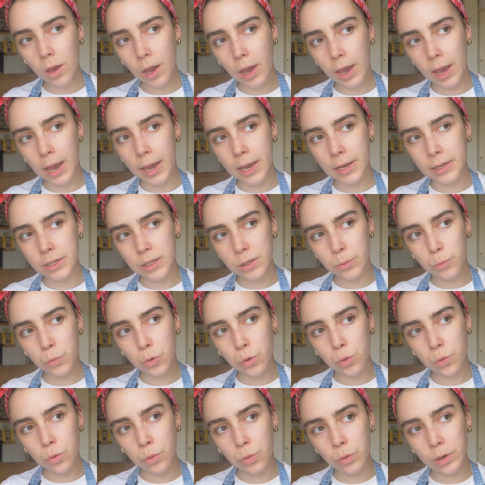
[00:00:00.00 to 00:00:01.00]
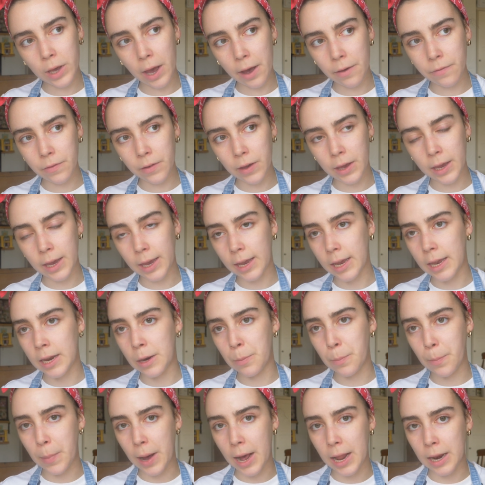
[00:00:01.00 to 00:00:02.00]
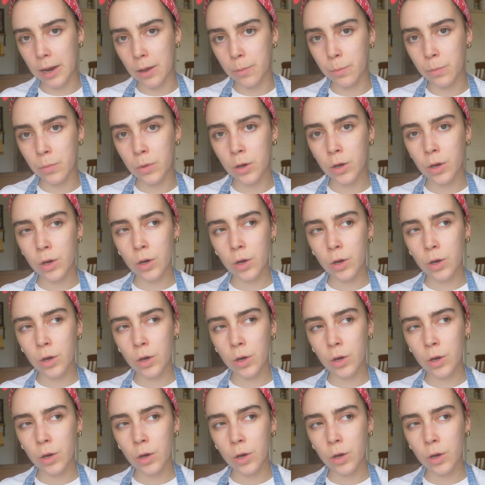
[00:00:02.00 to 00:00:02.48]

a small cafe in Balham